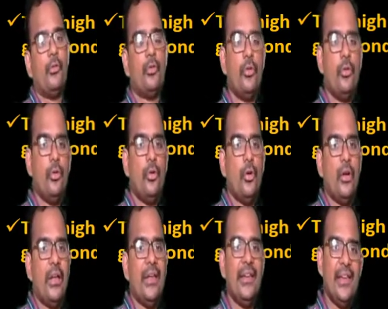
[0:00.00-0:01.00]
So
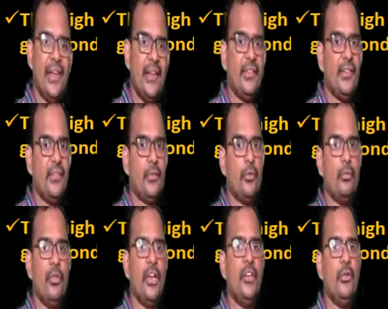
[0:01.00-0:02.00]
in ACs
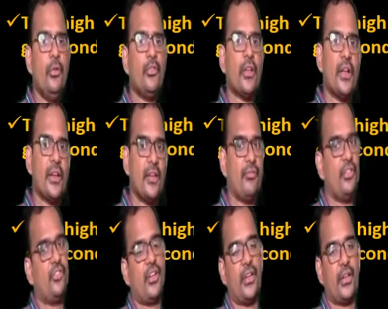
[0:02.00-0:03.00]
we will use a
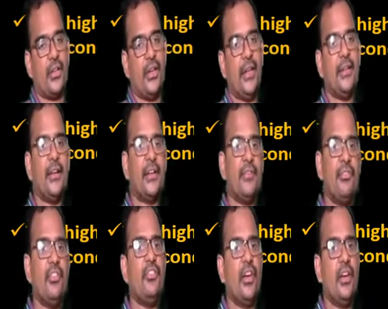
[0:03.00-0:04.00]
refrigerant, and that
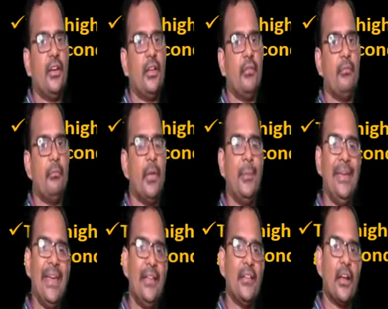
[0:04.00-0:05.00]
refrigerant maybe
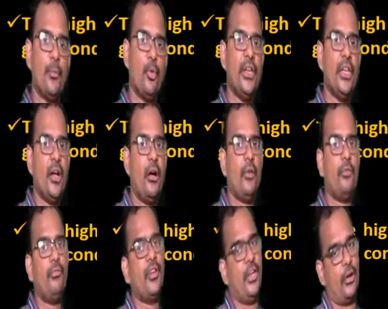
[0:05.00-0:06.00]
either ammonia or
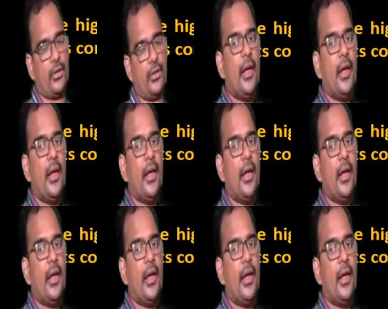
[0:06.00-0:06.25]
freon.